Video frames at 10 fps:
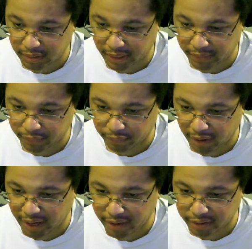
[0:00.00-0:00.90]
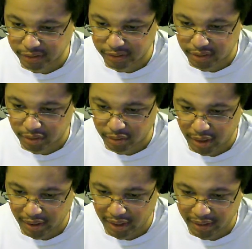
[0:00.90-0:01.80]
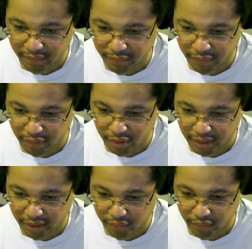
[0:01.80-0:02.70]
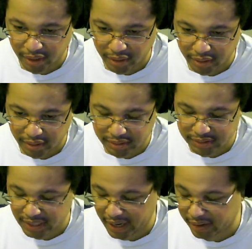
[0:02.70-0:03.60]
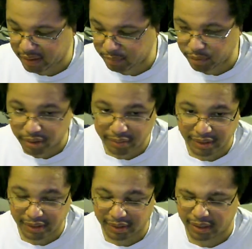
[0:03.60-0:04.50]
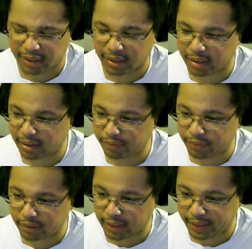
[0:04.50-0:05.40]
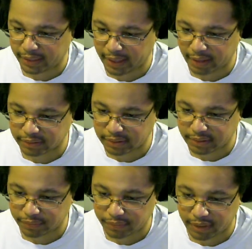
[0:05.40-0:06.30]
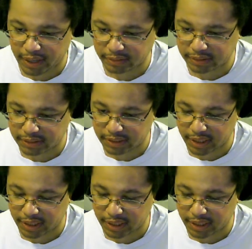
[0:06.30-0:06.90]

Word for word: like Friday or so, I didn't feel all that great, and then Saturday morning, like ugh, I feel like lousy, I feel lousy